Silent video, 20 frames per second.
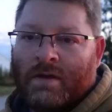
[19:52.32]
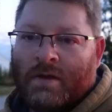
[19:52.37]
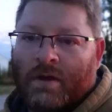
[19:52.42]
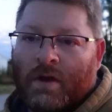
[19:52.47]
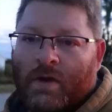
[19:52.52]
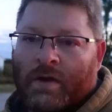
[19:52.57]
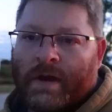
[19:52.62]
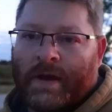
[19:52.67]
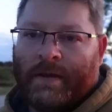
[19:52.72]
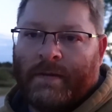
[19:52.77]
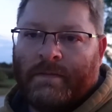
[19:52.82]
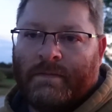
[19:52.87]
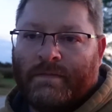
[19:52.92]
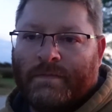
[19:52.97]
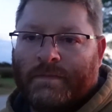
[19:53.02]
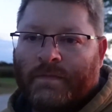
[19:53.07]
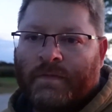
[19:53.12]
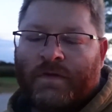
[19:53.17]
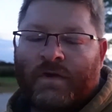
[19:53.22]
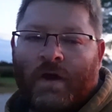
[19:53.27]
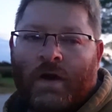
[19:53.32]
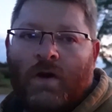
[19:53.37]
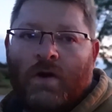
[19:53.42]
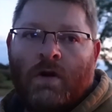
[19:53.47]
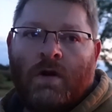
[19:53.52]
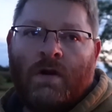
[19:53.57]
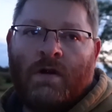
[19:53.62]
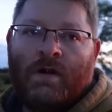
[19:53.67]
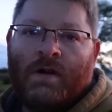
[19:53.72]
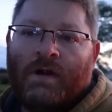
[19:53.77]
Okay, so
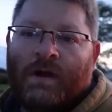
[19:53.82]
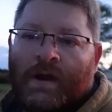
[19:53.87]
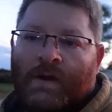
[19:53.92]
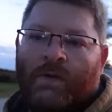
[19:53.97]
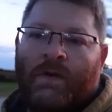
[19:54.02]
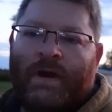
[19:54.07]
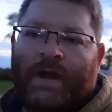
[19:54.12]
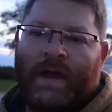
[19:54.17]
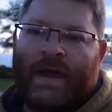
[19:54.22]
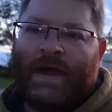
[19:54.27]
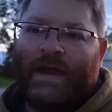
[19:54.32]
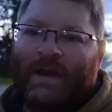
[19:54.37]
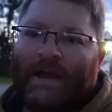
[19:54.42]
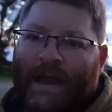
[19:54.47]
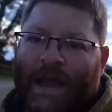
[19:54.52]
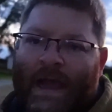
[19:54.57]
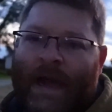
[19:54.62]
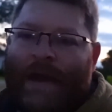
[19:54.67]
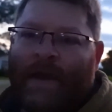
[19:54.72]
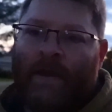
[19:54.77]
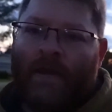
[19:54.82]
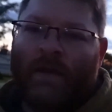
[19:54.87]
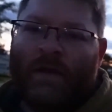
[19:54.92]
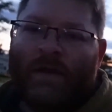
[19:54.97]
went ahead and got